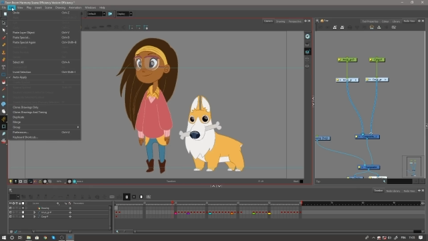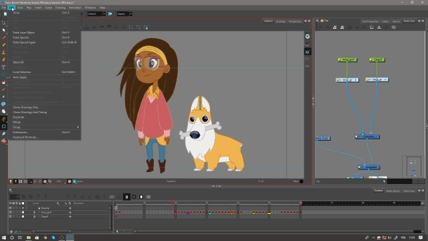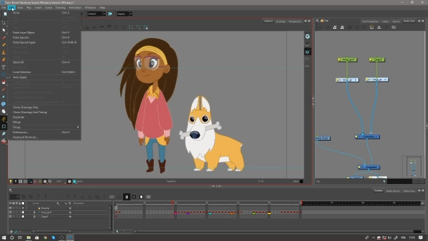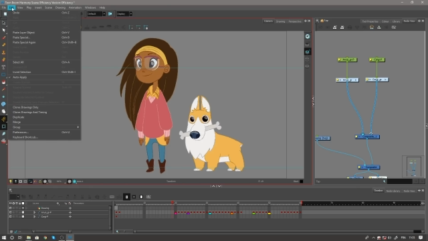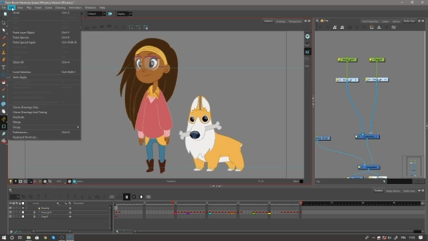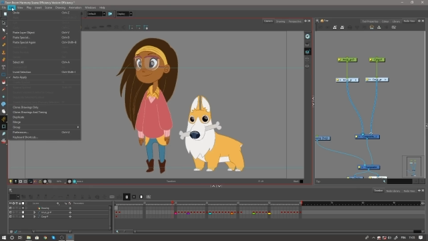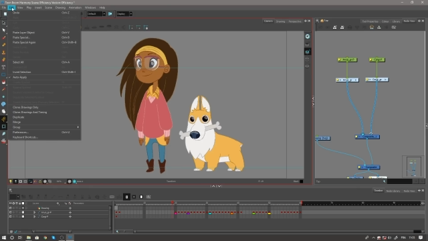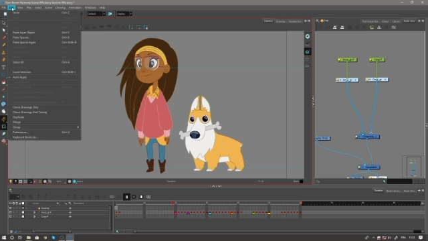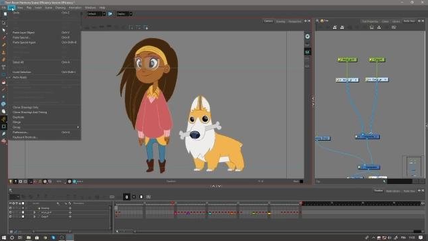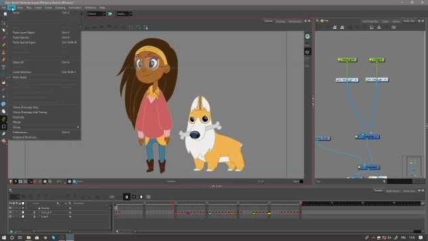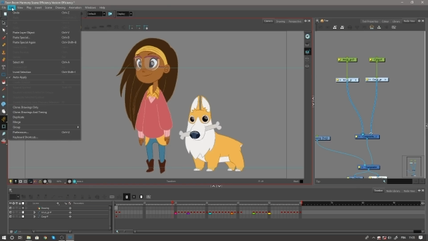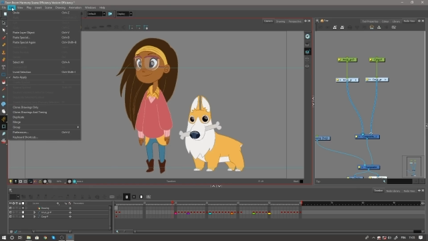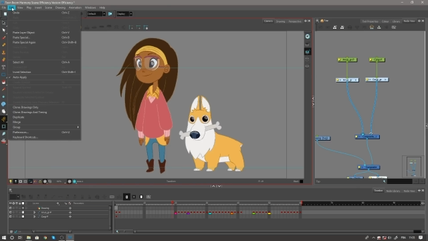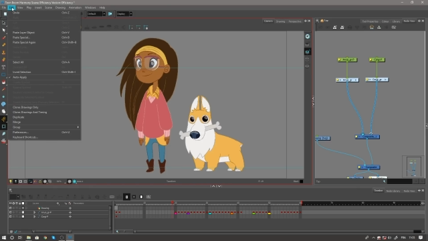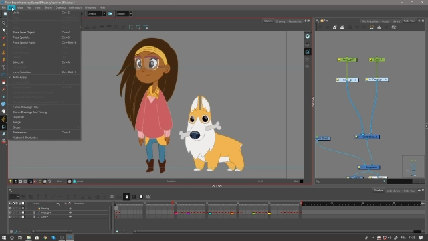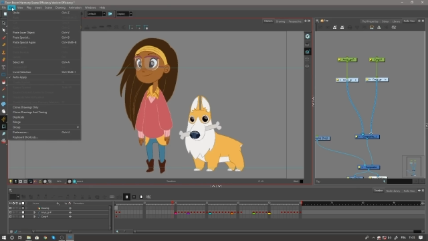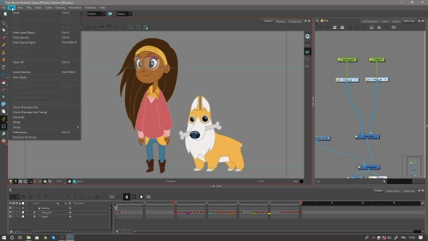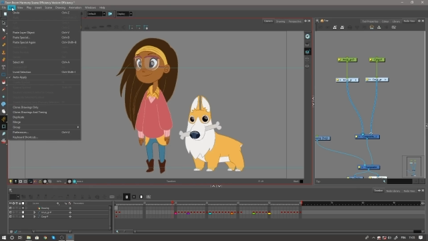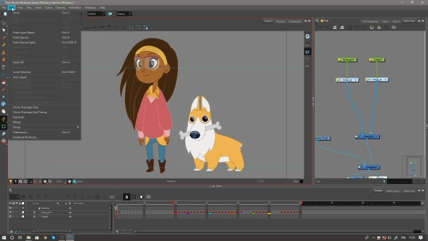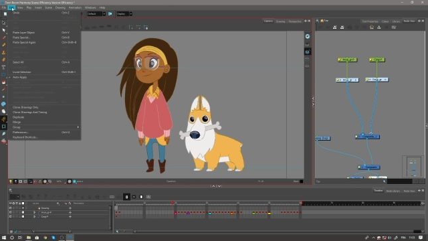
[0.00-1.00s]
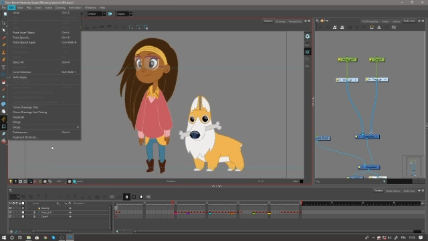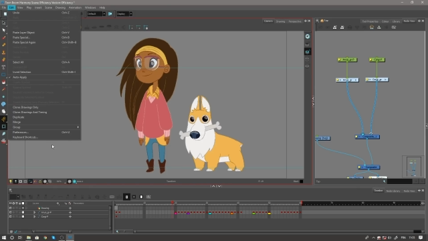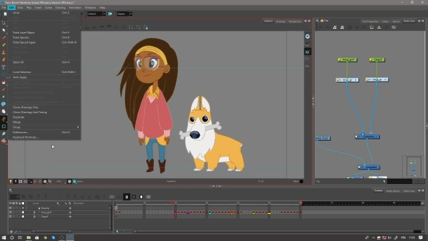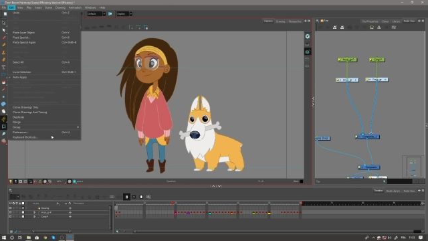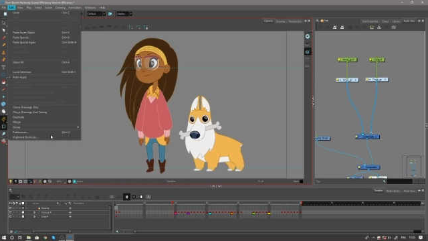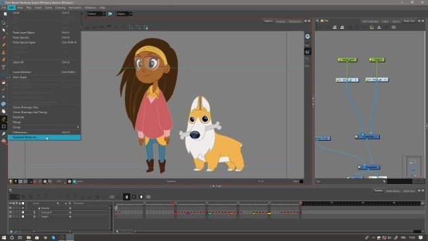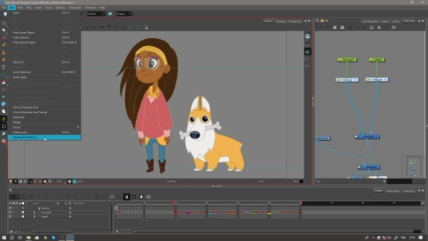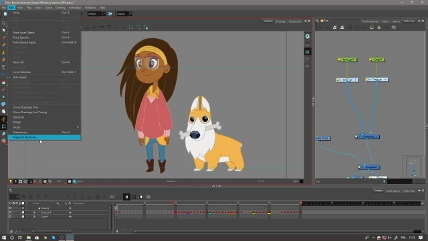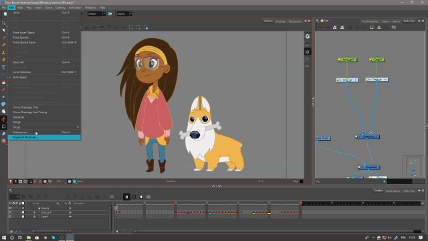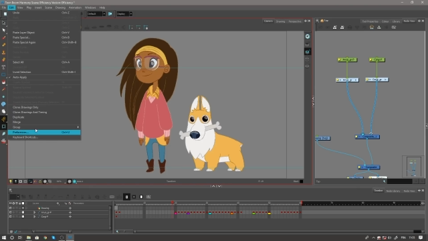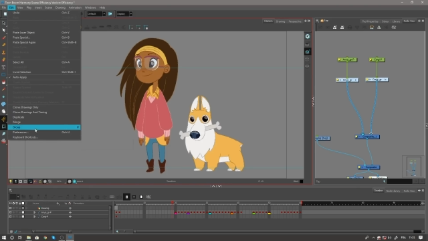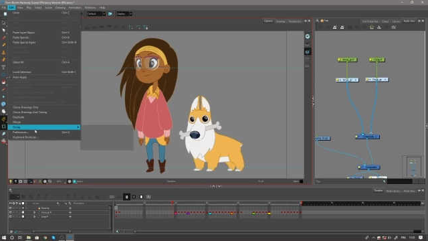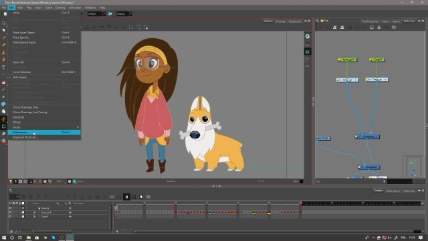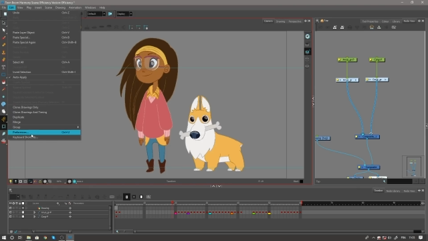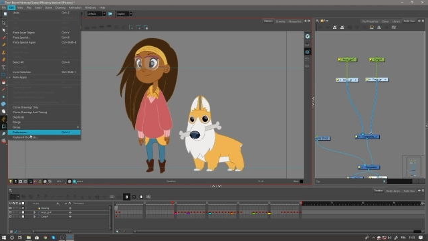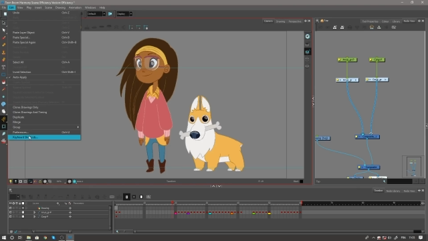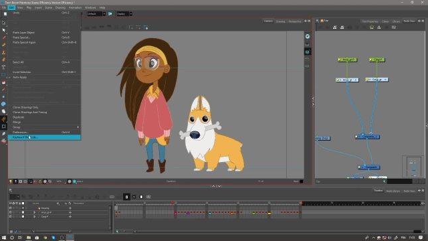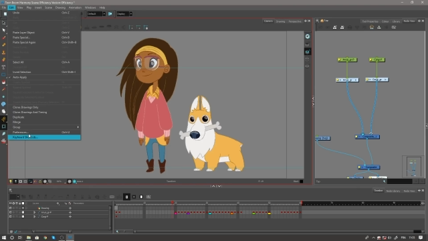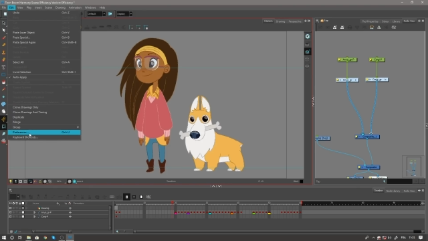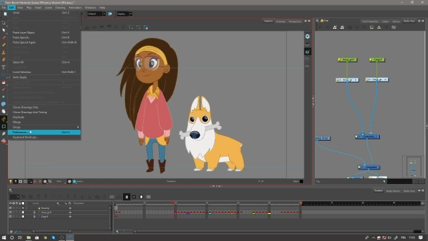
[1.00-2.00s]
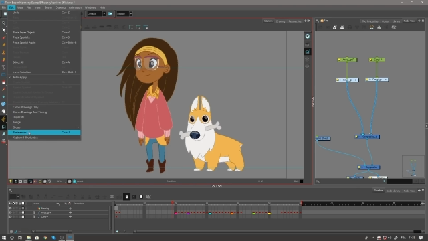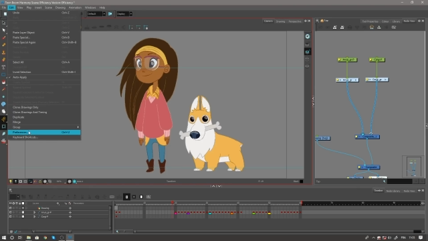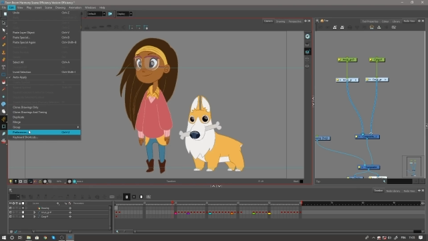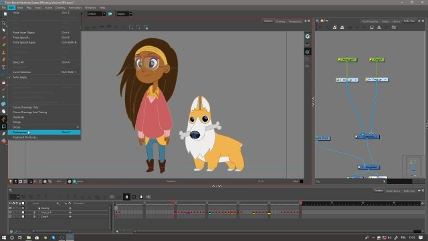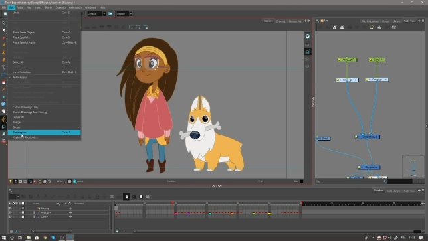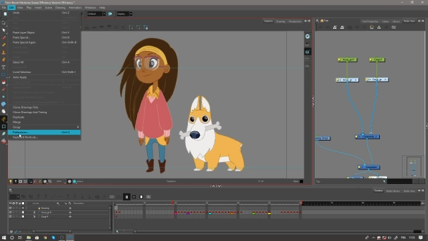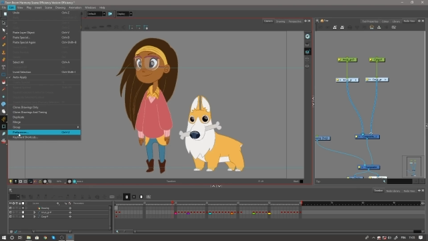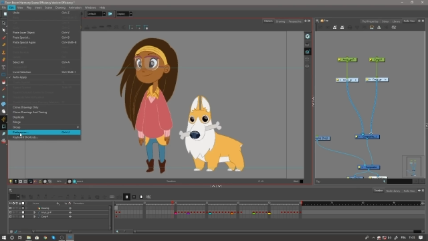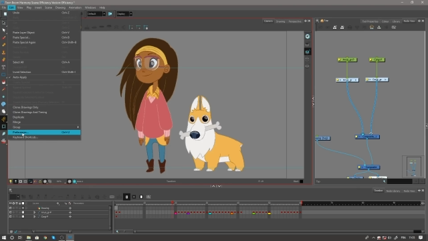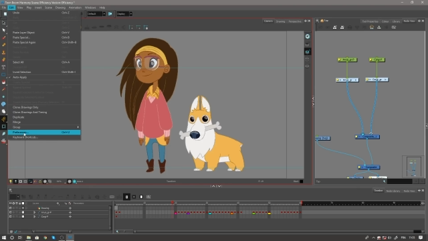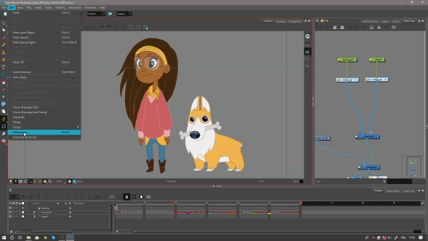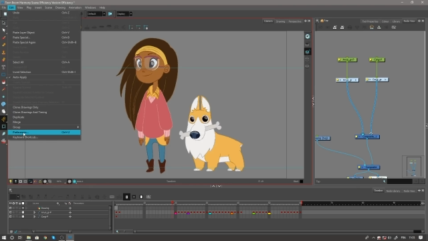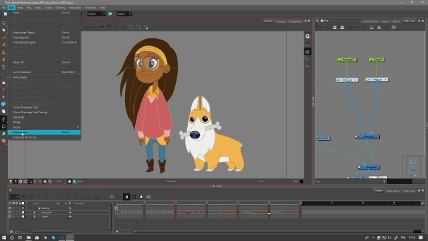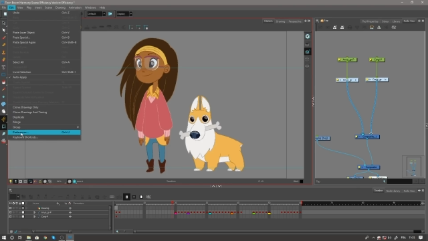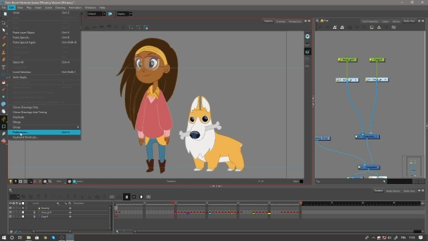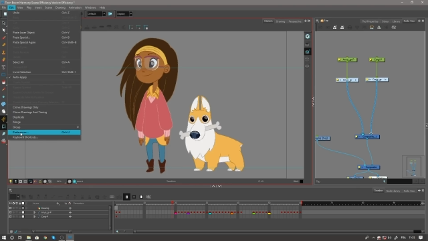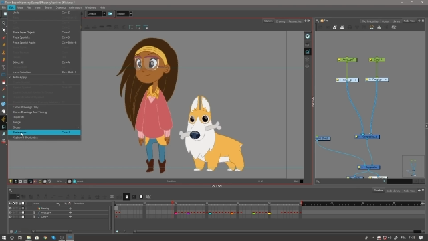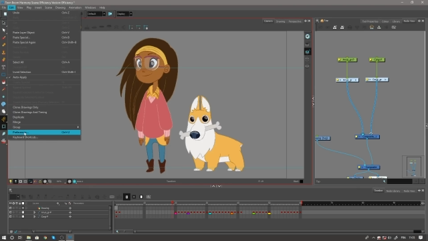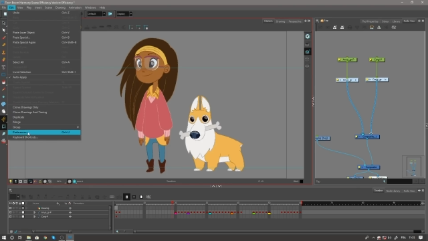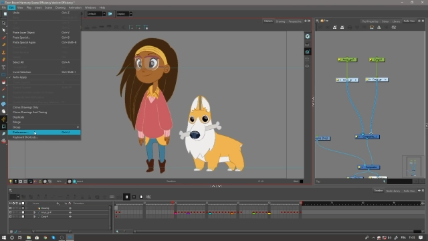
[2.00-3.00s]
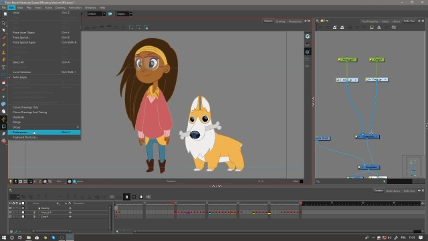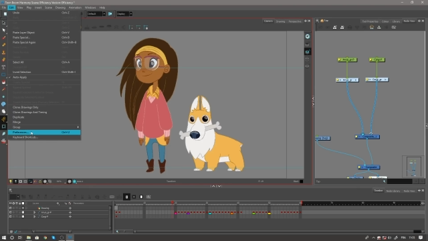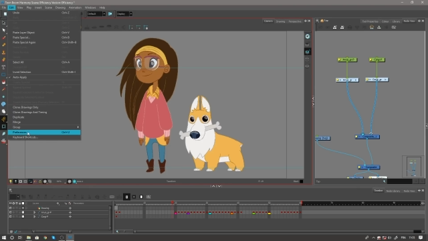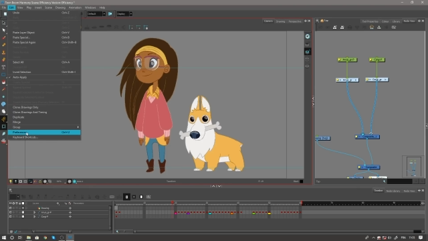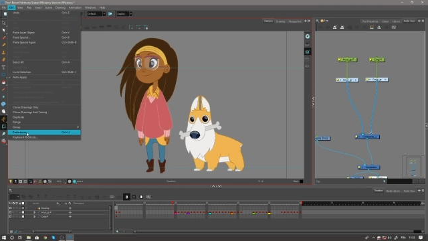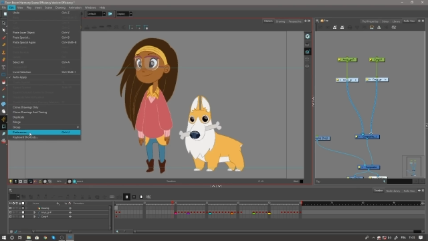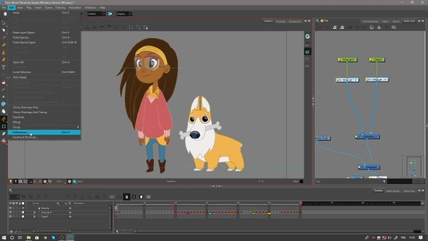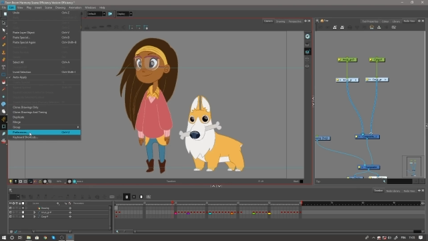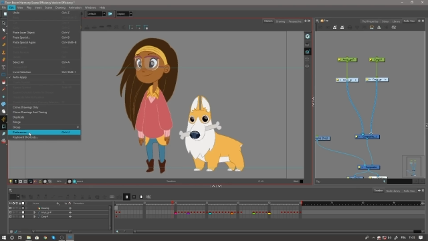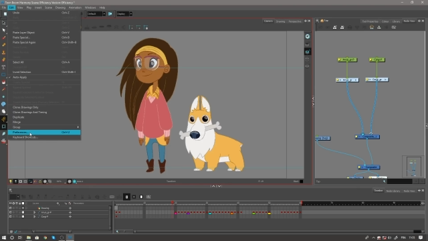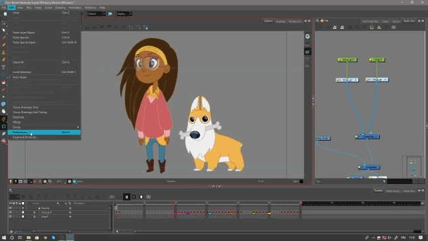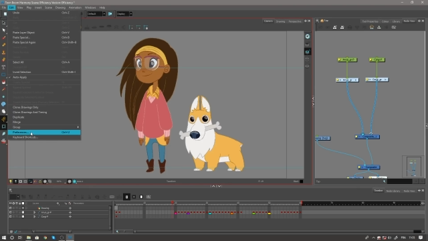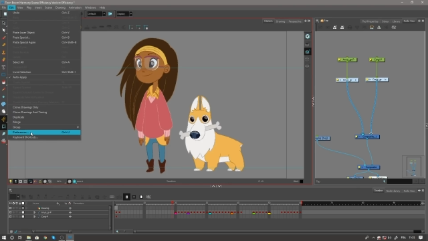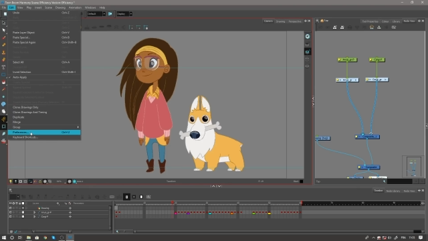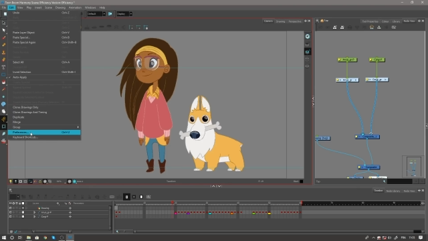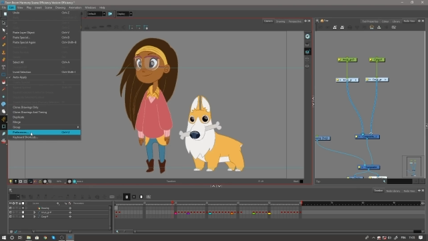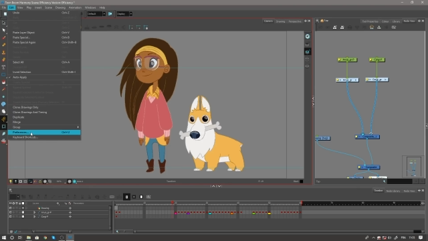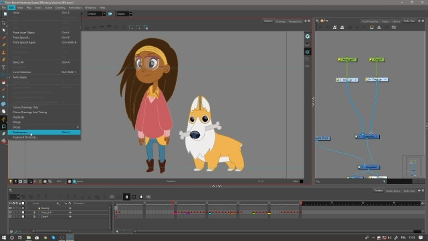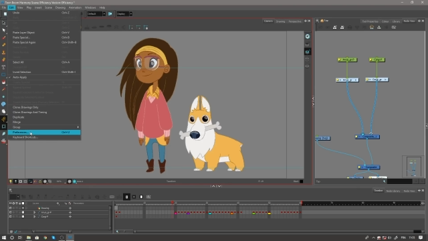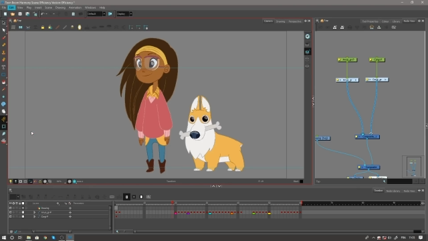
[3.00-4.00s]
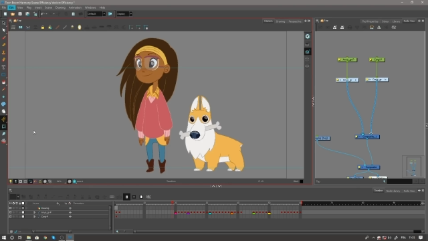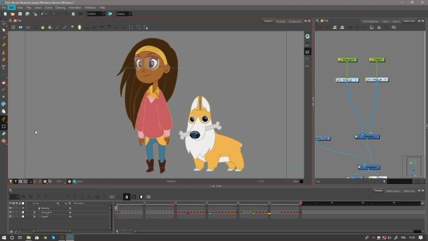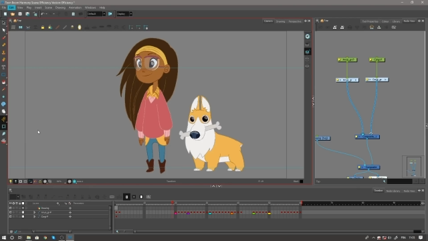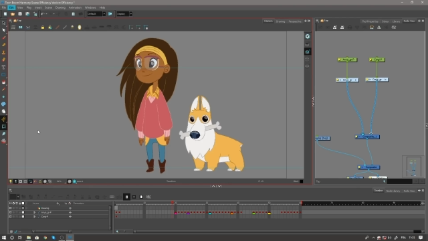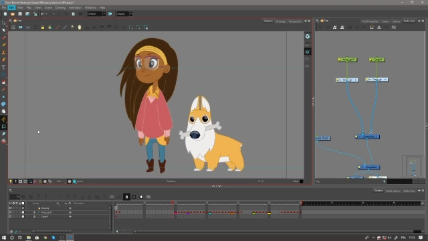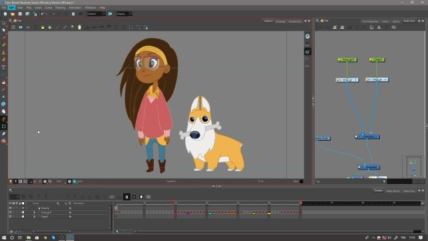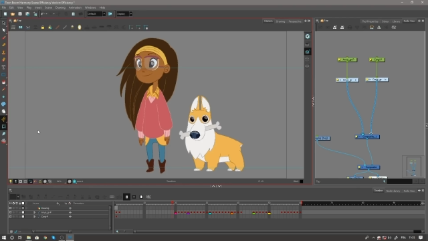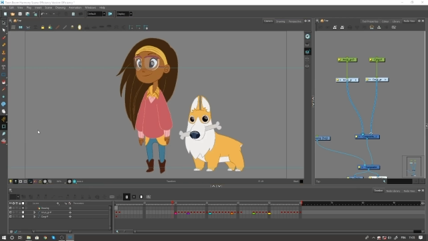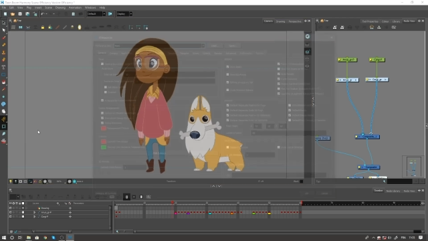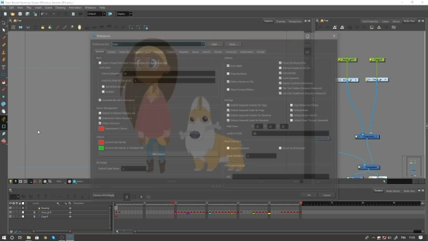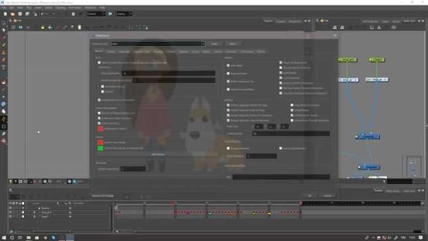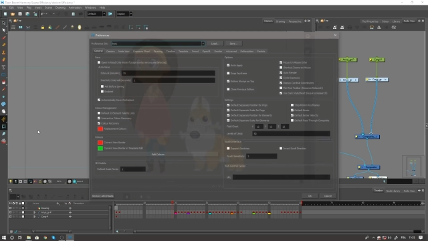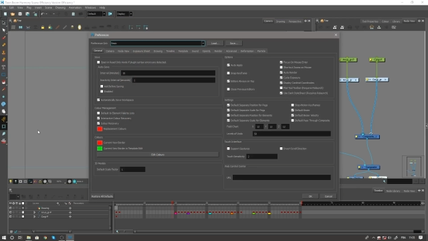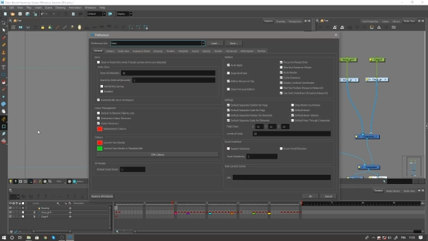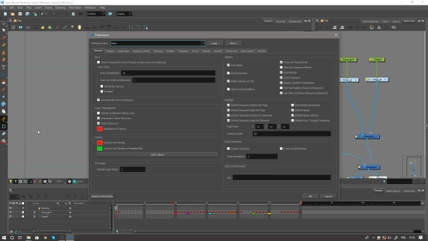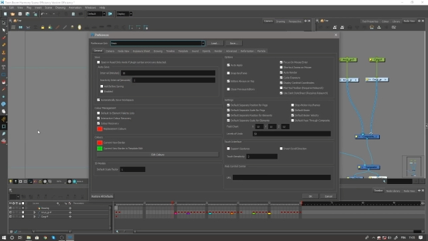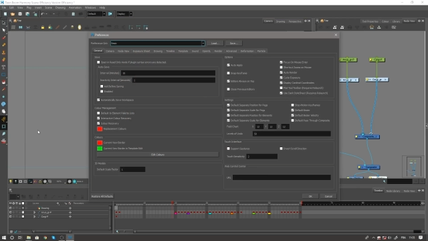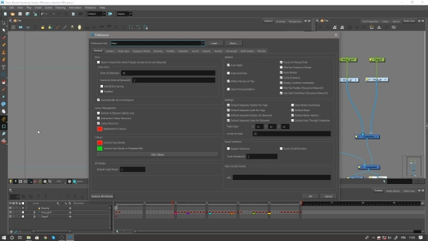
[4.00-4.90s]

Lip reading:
Nobody's mouth can be seen.